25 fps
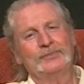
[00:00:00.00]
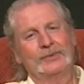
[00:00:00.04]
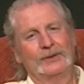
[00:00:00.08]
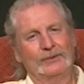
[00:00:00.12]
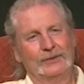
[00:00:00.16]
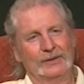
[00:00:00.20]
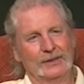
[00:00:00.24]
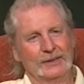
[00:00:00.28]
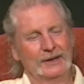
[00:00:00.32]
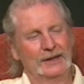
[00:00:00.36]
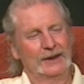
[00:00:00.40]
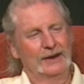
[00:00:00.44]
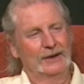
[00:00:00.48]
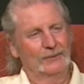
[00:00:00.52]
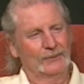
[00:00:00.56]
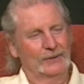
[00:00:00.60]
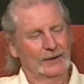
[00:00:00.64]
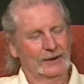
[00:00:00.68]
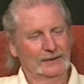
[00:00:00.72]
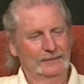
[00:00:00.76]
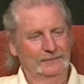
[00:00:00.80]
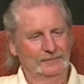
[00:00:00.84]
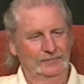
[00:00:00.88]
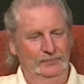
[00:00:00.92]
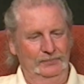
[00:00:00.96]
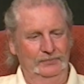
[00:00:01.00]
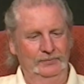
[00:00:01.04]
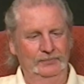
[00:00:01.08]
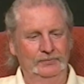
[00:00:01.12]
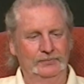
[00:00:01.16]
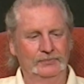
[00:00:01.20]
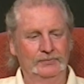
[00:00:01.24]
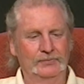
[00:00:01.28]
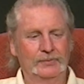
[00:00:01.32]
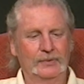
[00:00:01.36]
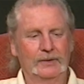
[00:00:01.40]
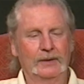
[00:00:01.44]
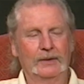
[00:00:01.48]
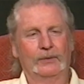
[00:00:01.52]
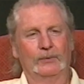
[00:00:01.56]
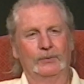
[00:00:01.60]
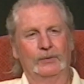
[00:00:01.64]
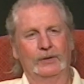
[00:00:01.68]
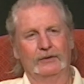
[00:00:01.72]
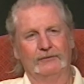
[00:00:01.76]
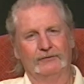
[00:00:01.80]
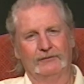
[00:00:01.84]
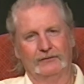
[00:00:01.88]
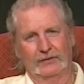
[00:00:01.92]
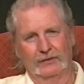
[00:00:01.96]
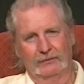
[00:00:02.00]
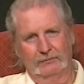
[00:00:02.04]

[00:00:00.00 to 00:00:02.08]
Well, anyway, we'd